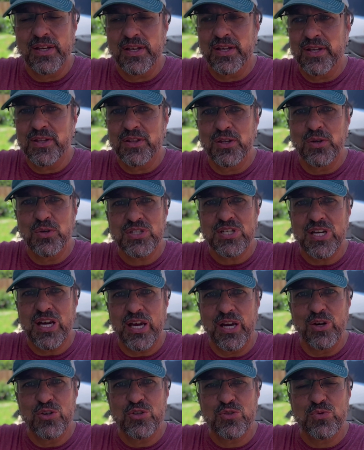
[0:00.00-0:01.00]
Those
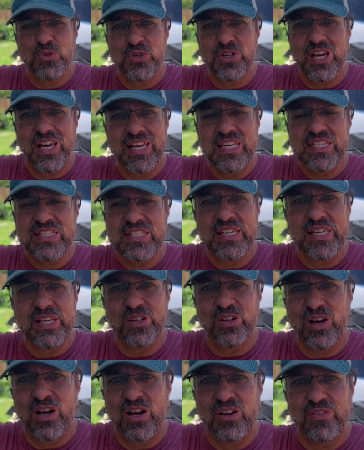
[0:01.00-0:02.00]
tires were not easy to get
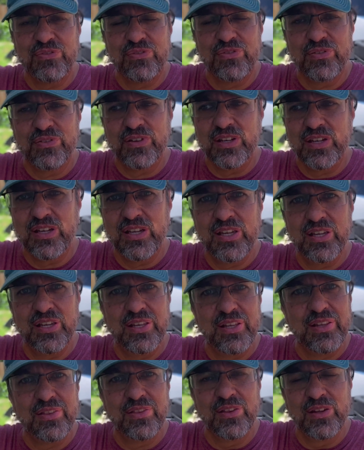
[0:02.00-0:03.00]
off.
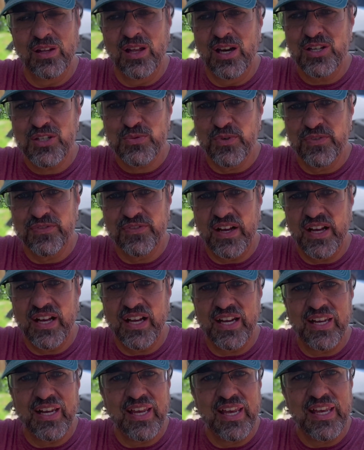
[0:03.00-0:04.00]
The lugs were
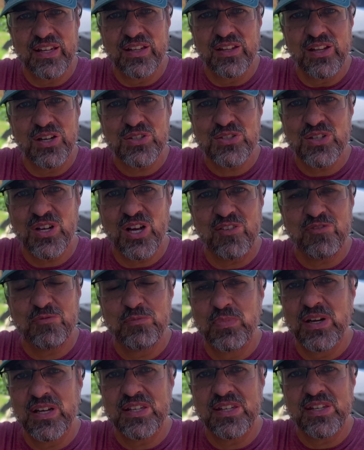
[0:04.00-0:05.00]
fine. I had the lugs off,
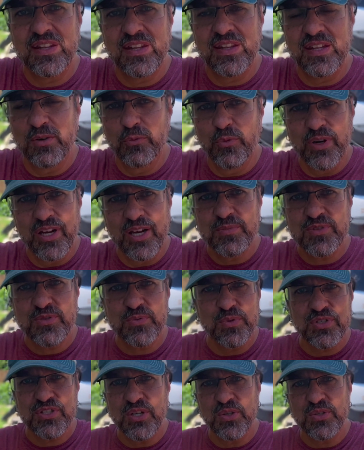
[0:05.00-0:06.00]
but the rims
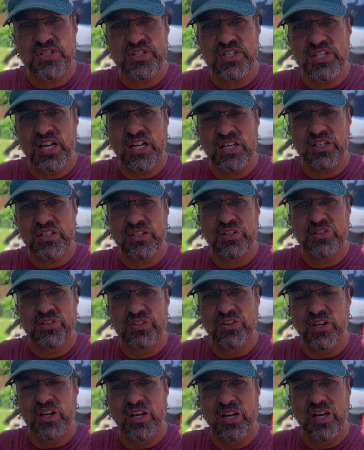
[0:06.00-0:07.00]
were so stuck to
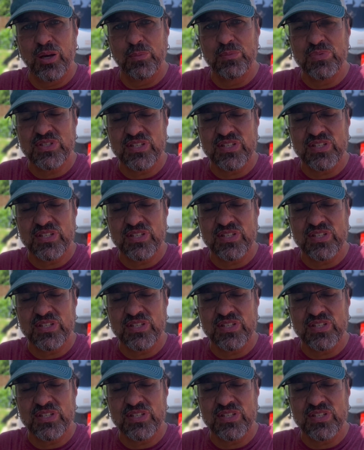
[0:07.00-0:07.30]
the hubs,